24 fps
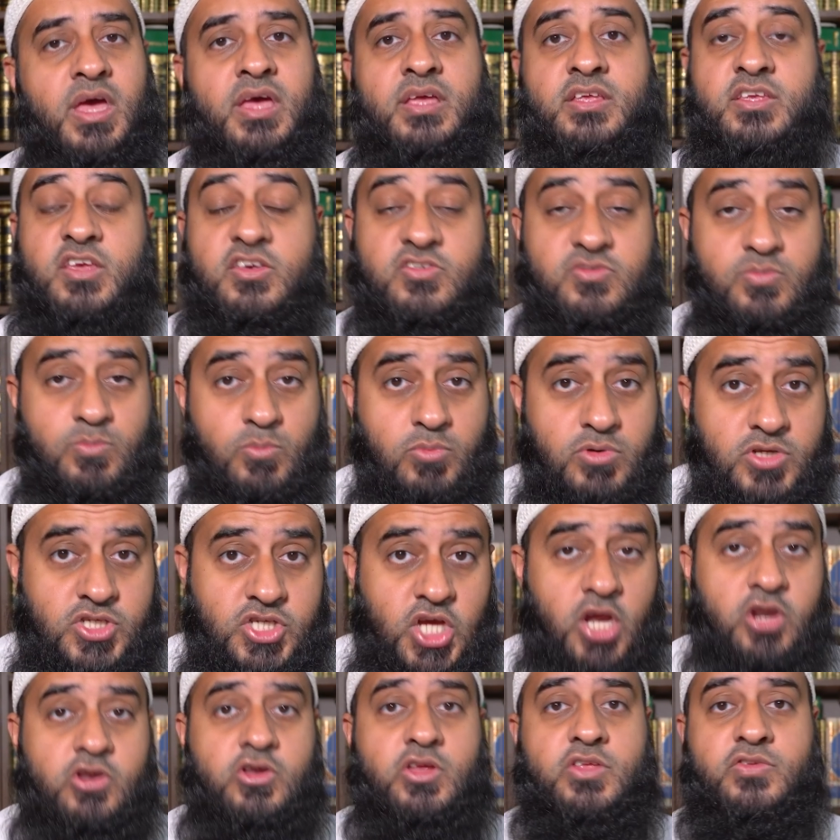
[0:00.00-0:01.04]
just
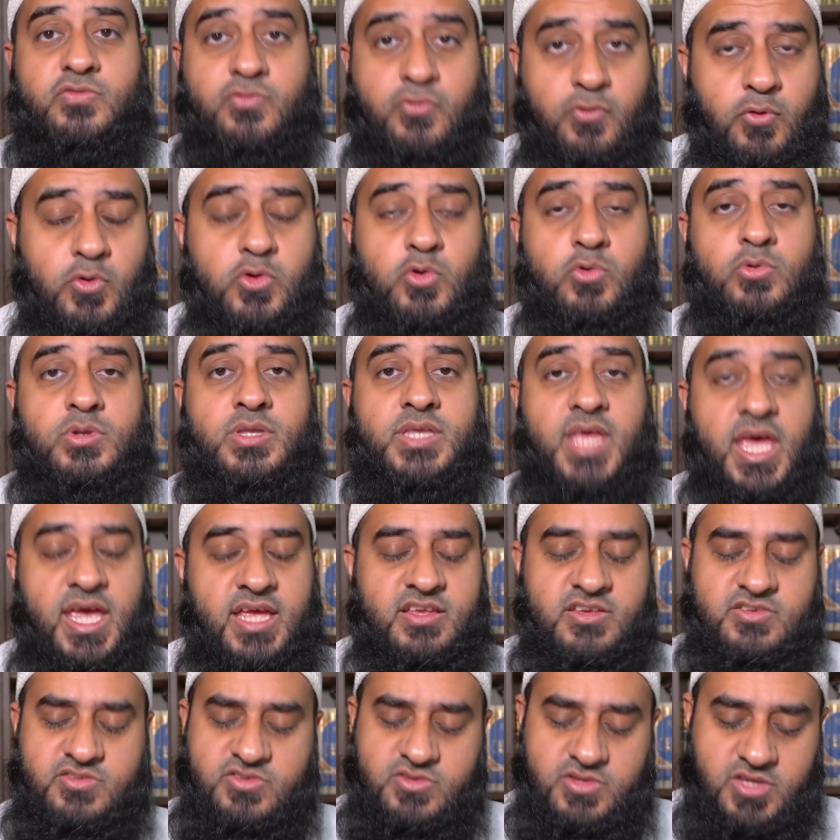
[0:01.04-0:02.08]
mujarrad for your day,
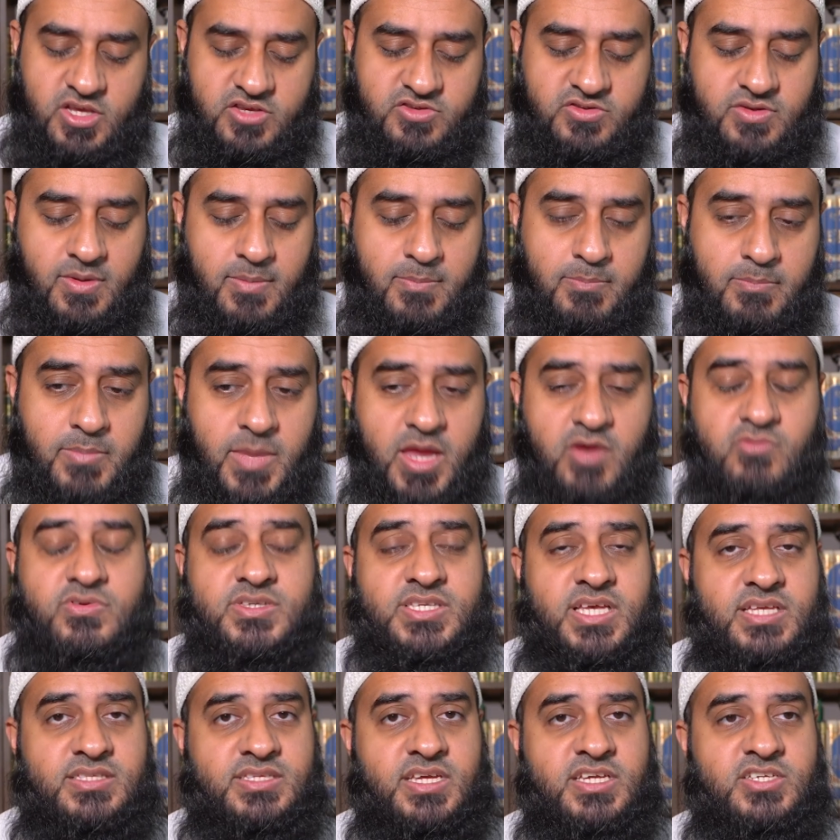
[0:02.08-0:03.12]
just the mere
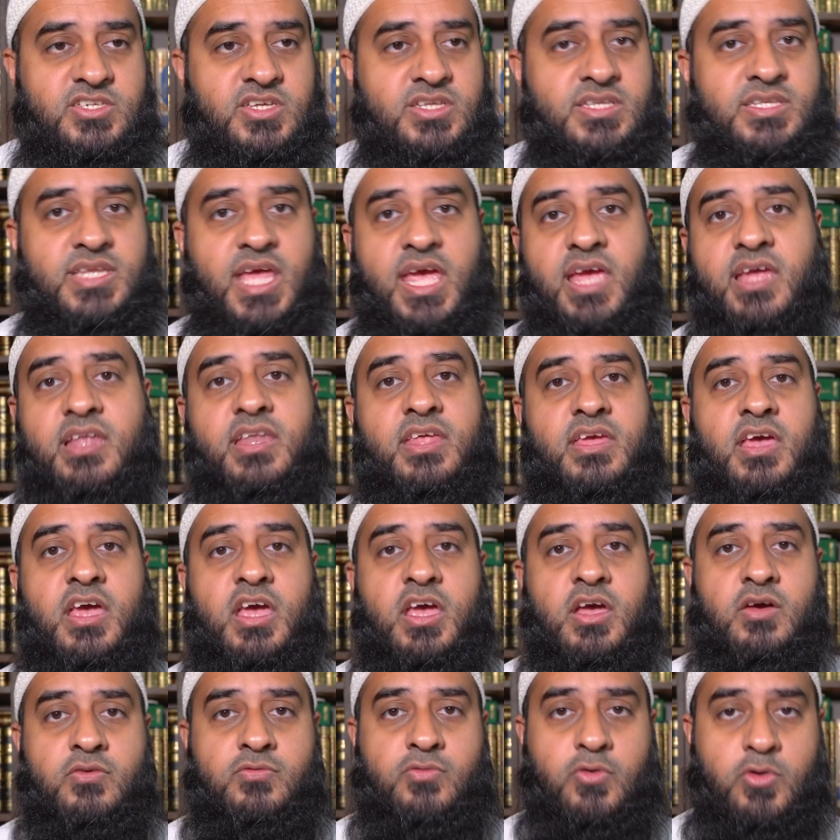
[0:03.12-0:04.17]
recitation daily
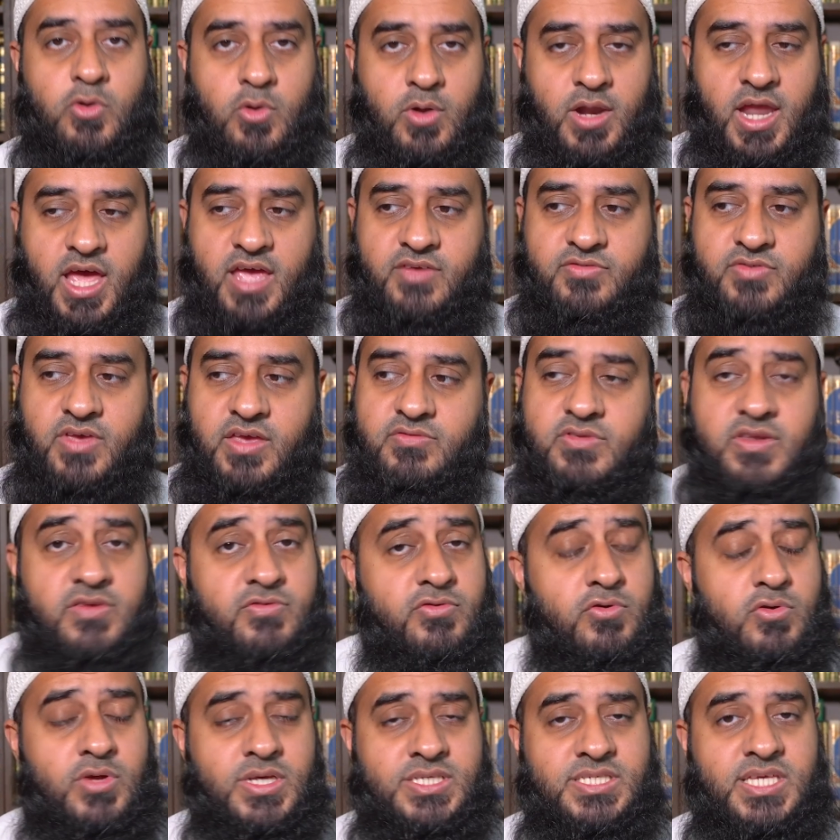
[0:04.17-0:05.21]
for your life, even if
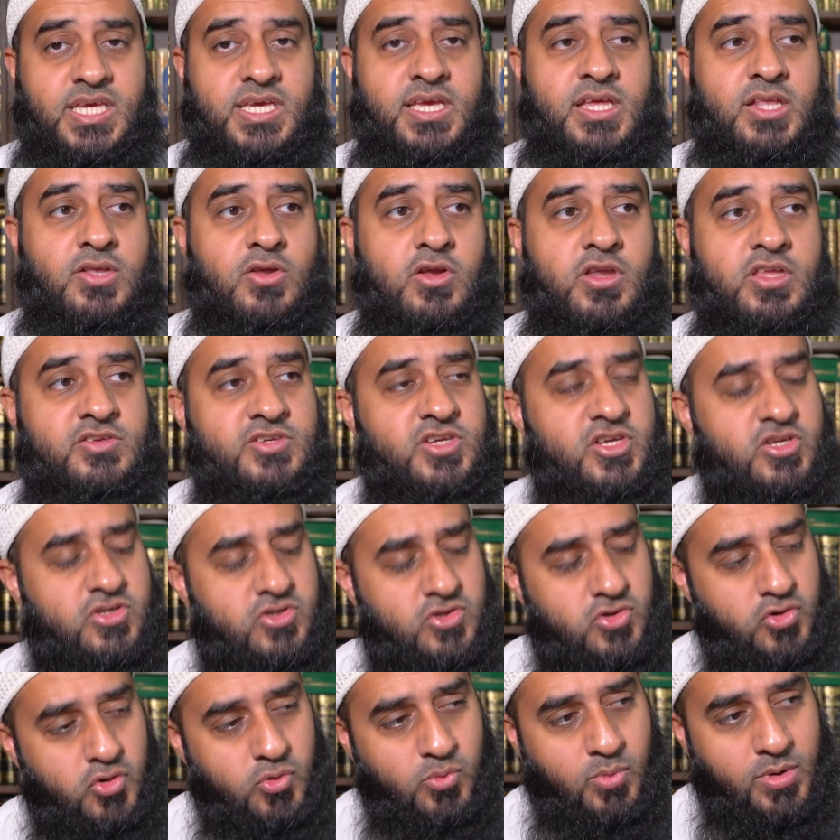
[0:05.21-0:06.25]
you're not seeking knowledge, just
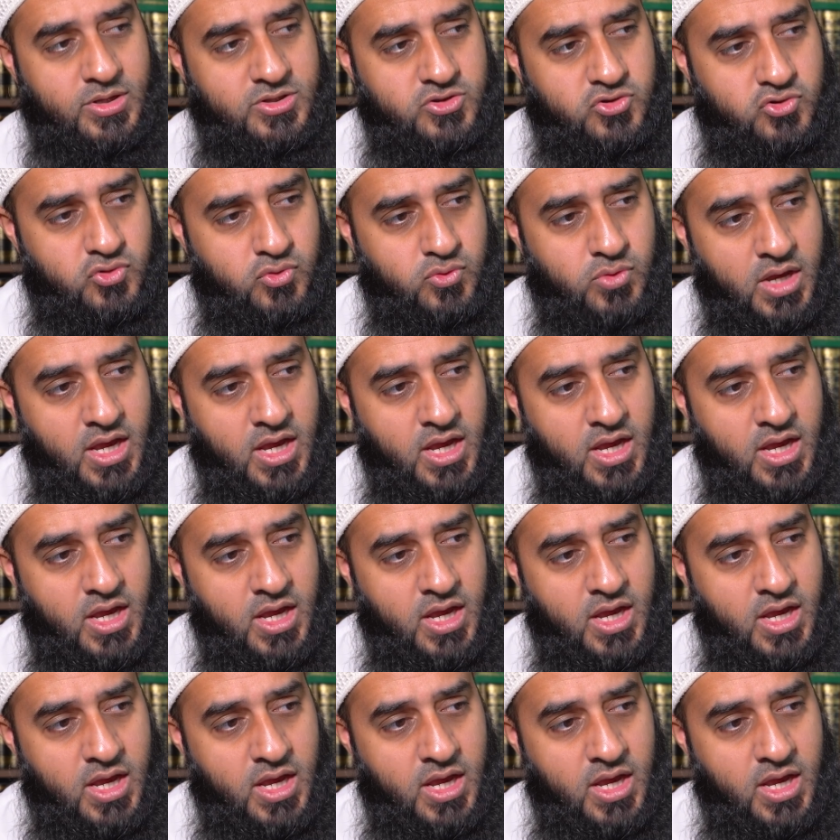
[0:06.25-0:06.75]
you want to